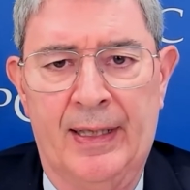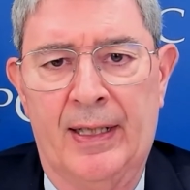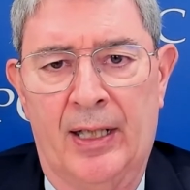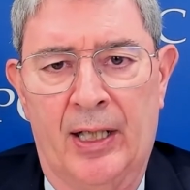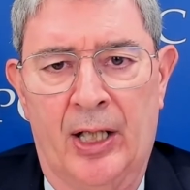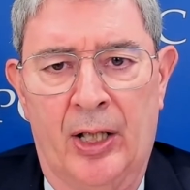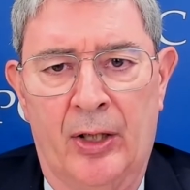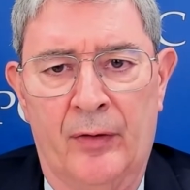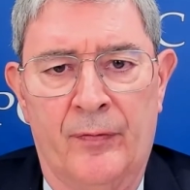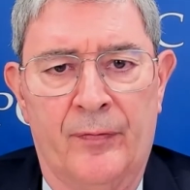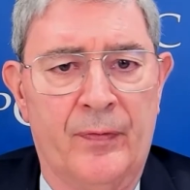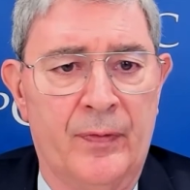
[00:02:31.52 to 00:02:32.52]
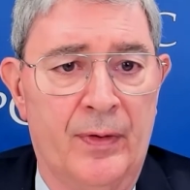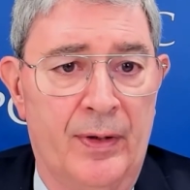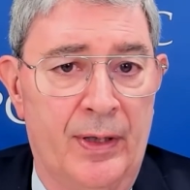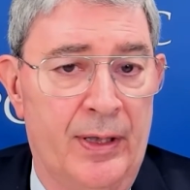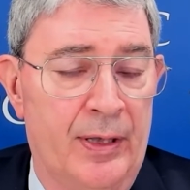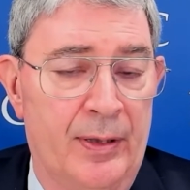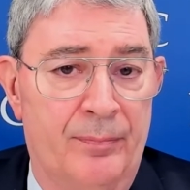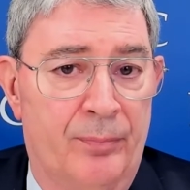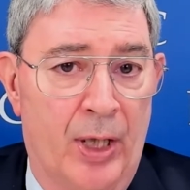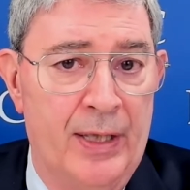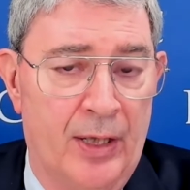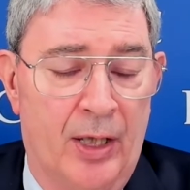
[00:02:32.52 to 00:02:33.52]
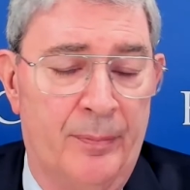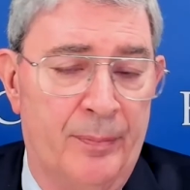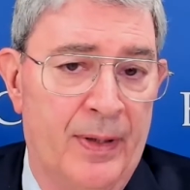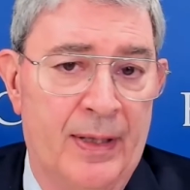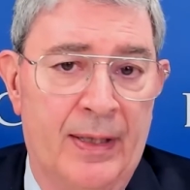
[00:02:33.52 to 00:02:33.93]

of the breakup